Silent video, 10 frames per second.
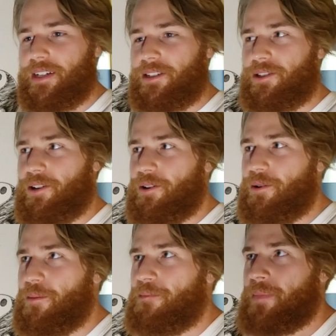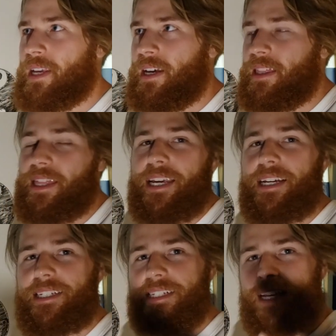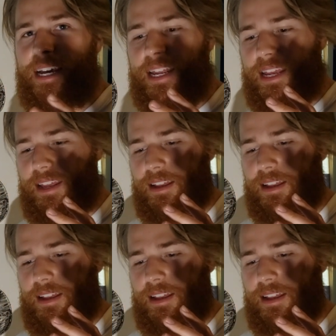So the thing is that